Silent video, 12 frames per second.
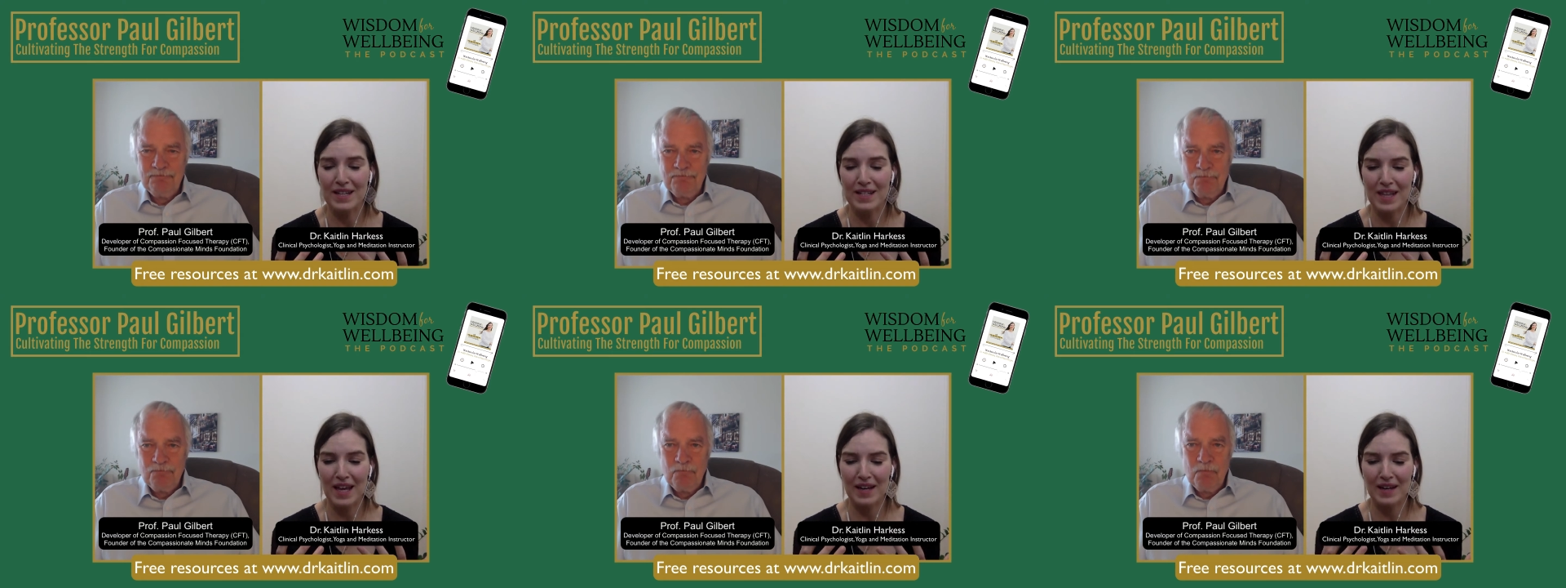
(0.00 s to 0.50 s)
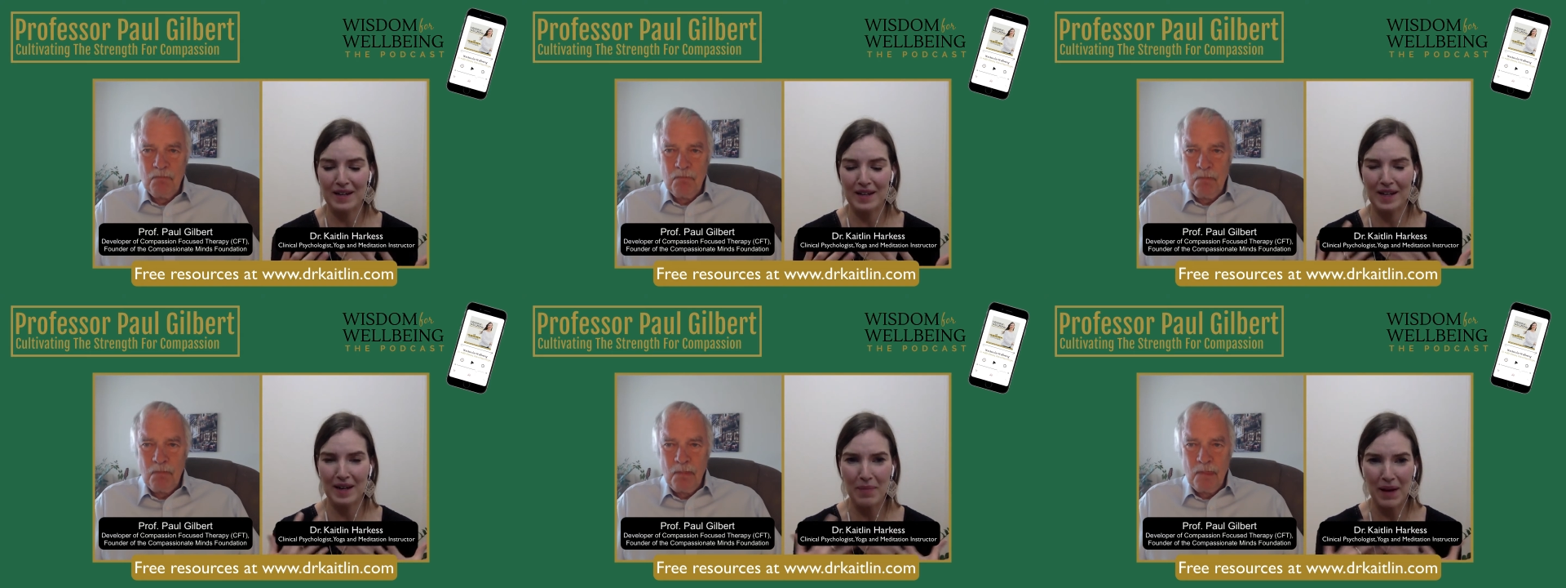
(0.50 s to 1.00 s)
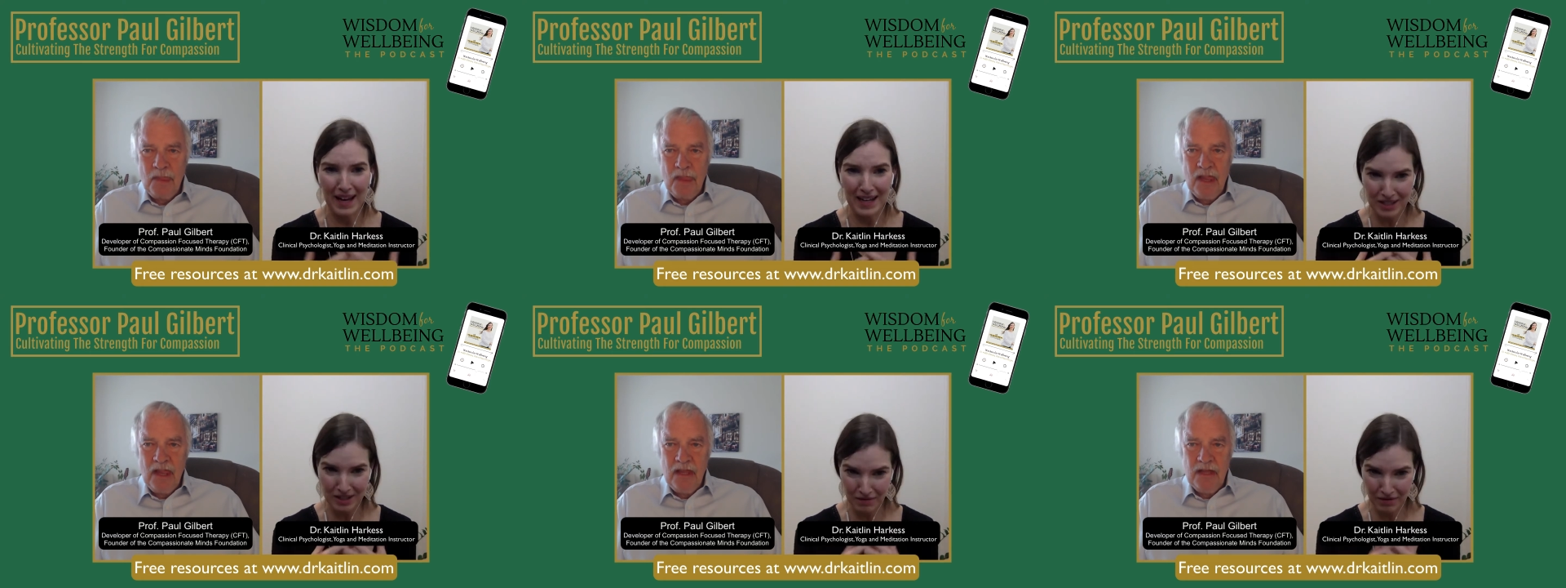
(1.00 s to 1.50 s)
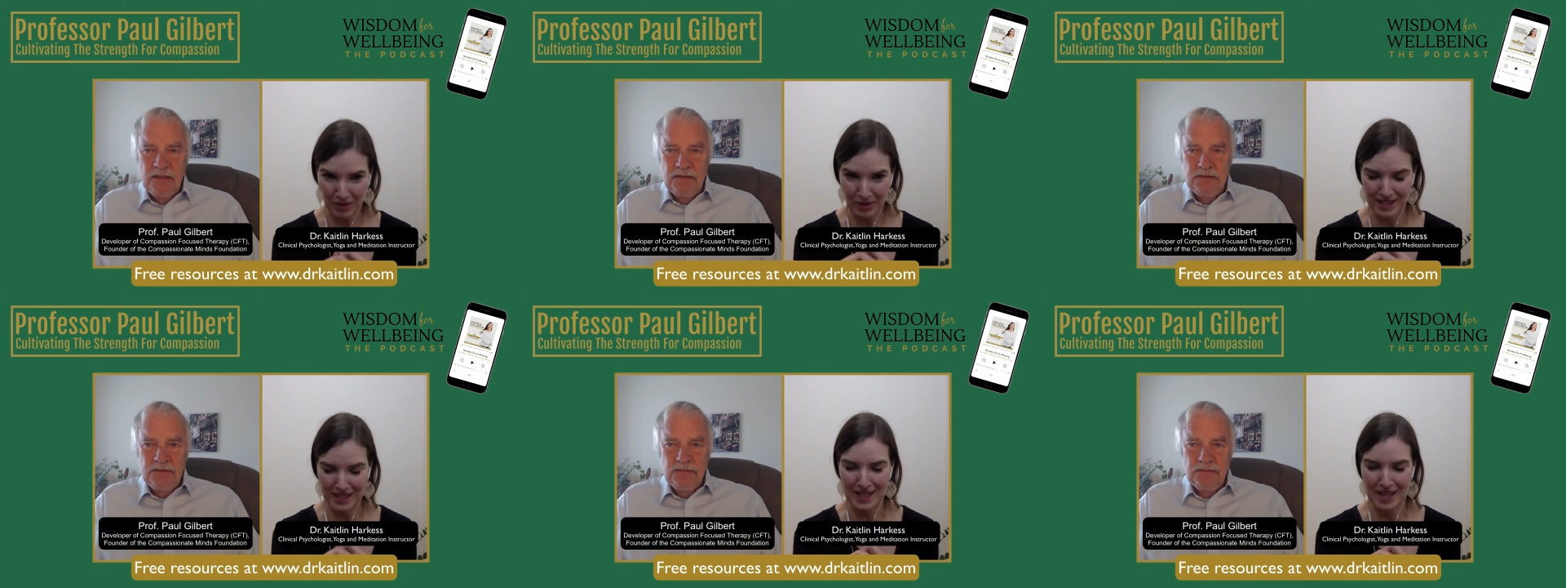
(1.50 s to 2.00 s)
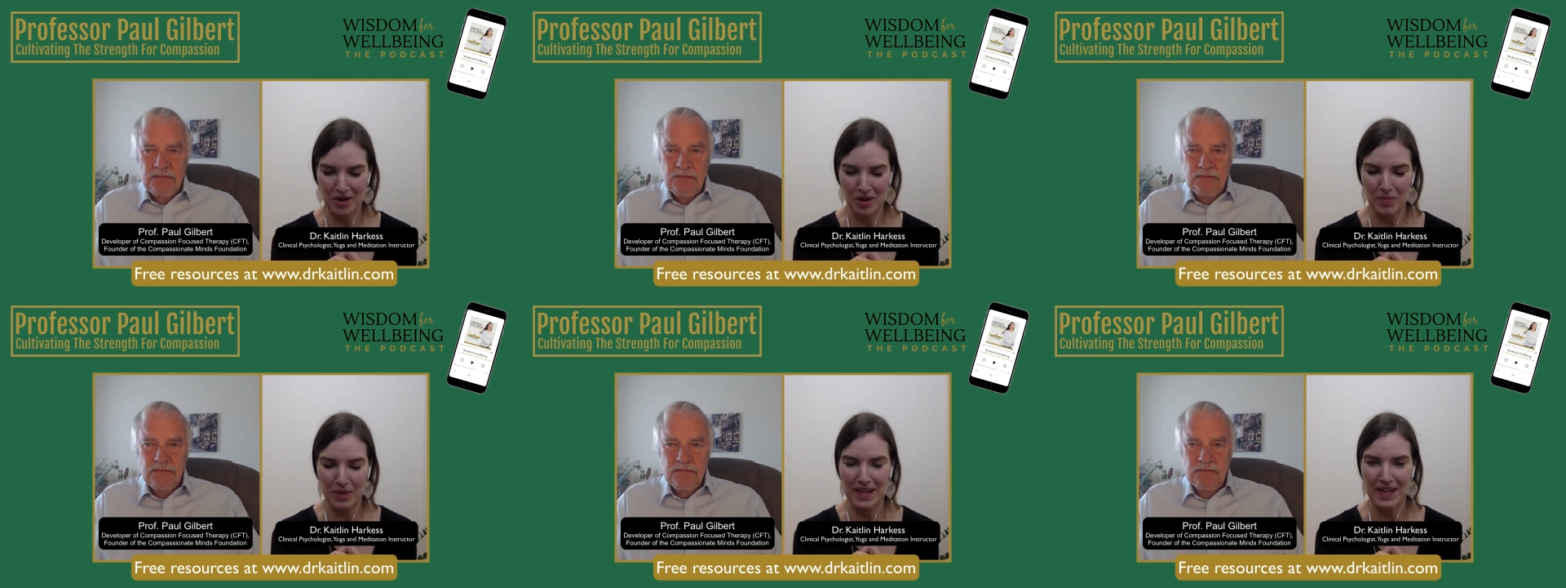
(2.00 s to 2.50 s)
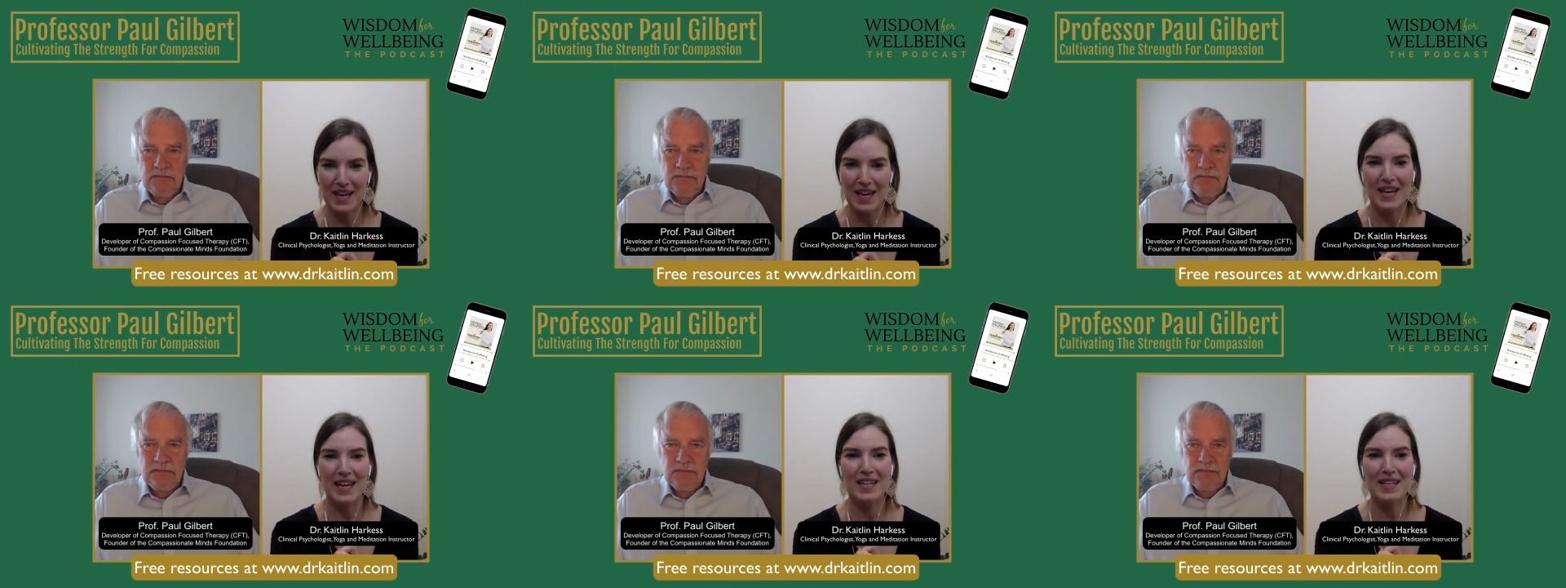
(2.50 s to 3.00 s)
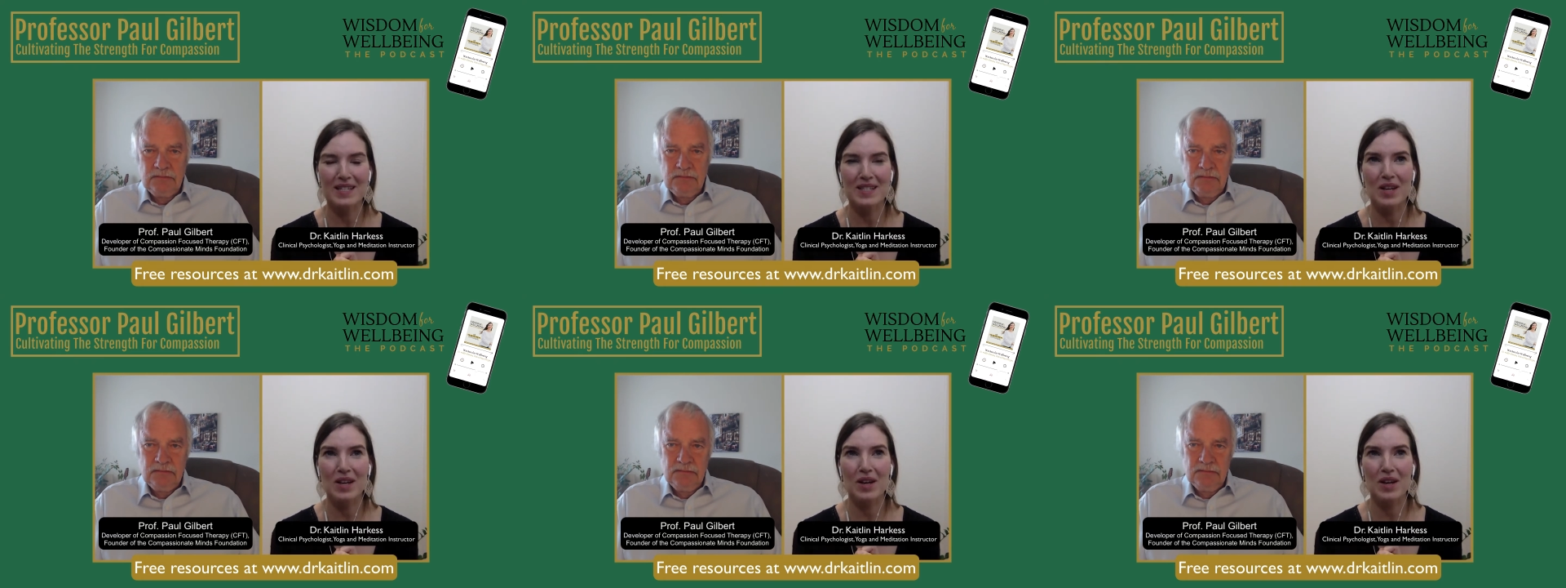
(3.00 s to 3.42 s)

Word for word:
Speaker 1: is that compassion-focused therapy is